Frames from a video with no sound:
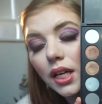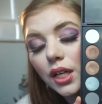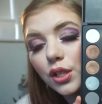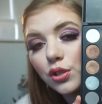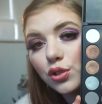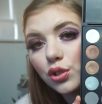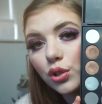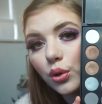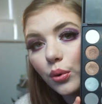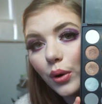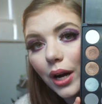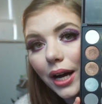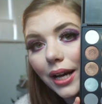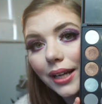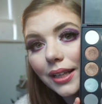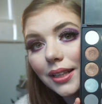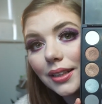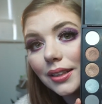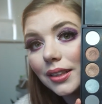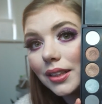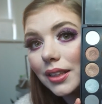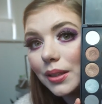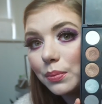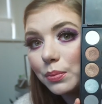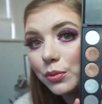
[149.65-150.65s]
so I
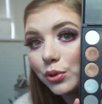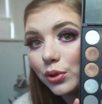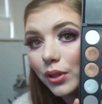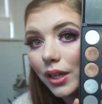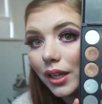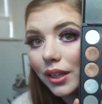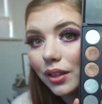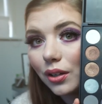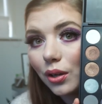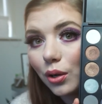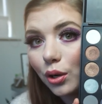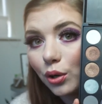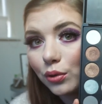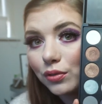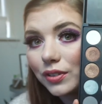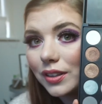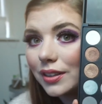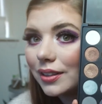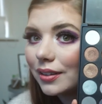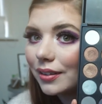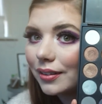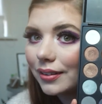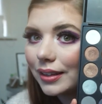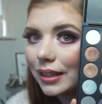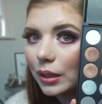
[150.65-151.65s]
can keep track of
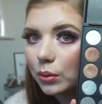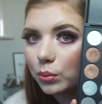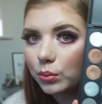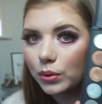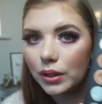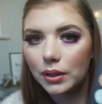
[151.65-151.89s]
it that